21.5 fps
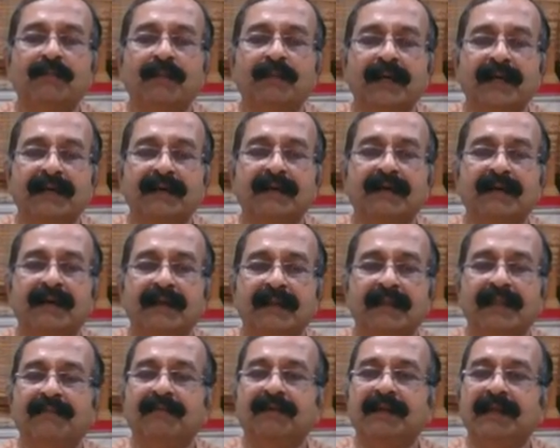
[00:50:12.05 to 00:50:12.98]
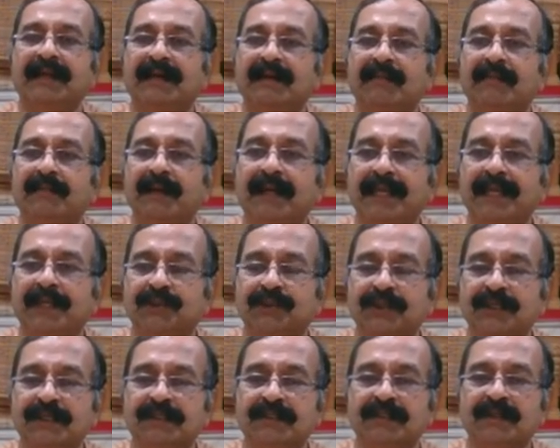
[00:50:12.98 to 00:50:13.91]
but there were a little bit
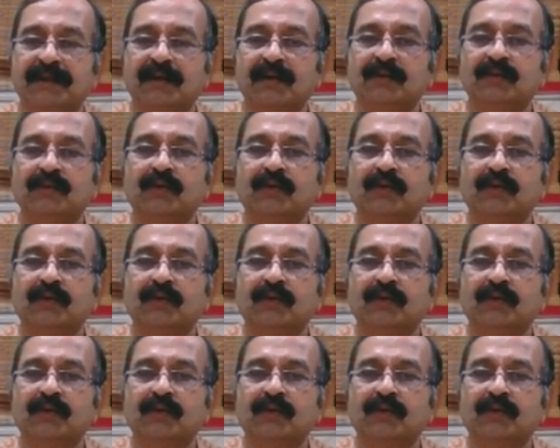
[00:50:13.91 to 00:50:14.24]
hitches.